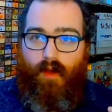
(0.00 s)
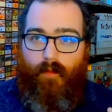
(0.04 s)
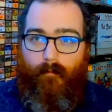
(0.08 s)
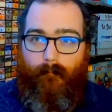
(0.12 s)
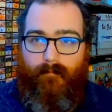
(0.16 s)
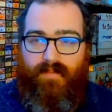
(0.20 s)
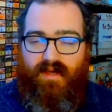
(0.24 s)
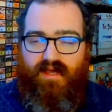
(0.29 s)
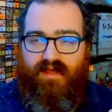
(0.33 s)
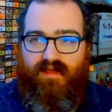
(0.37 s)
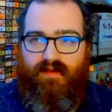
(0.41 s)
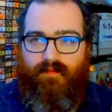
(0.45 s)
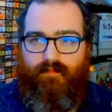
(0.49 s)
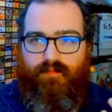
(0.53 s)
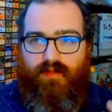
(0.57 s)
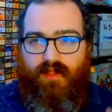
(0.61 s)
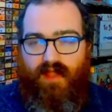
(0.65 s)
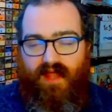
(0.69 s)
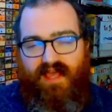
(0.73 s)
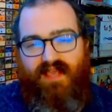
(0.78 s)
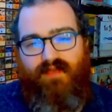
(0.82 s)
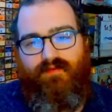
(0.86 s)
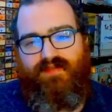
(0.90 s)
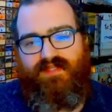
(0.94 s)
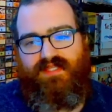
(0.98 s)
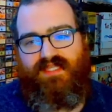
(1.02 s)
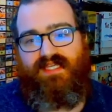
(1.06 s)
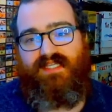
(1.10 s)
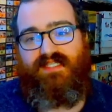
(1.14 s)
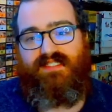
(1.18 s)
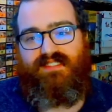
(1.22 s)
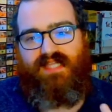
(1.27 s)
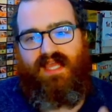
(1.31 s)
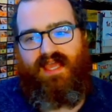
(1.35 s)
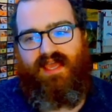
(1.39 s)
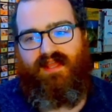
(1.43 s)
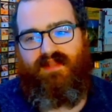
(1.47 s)
But playing with
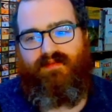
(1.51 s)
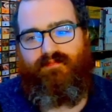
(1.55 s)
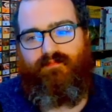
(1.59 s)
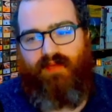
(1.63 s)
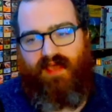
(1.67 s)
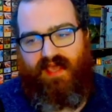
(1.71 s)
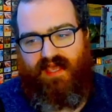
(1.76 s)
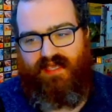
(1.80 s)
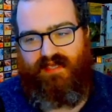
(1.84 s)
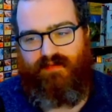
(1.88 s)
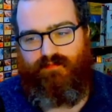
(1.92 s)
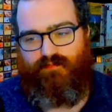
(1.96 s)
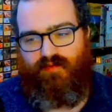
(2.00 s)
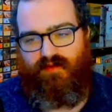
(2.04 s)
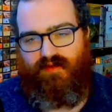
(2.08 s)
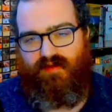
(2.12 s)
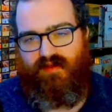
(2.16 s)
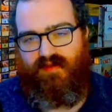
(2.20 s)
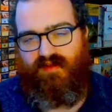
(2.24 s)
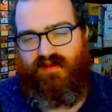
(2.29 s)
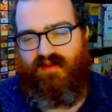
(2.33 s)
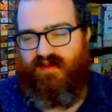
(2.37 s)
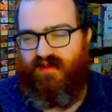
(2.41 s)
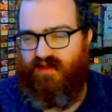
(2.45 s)
these in paper,